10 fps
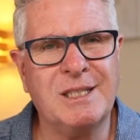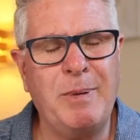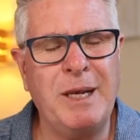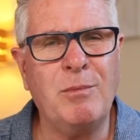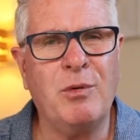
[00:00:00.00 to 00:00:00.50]

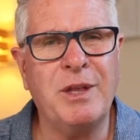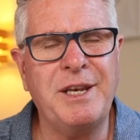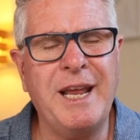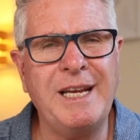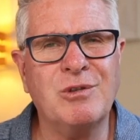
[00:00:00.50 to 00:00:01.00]
depending upon the
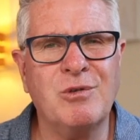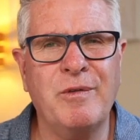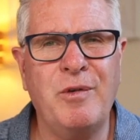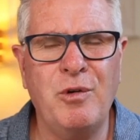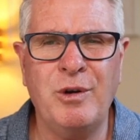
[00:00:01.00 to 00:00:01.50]
nature
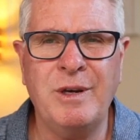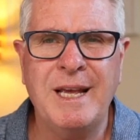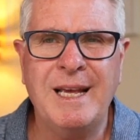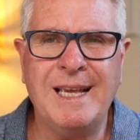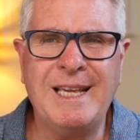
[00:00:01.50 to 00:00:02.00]
of hurt,
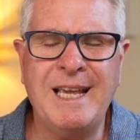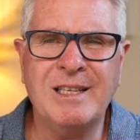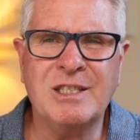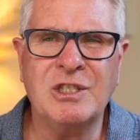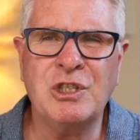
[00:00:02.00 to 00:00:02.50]
again,
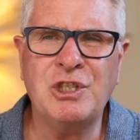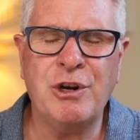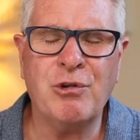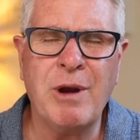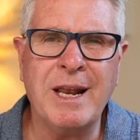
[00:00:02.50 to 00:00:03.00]
this is a
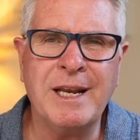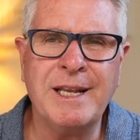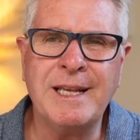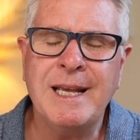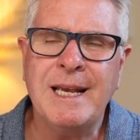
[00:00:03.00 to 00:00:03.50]
generality,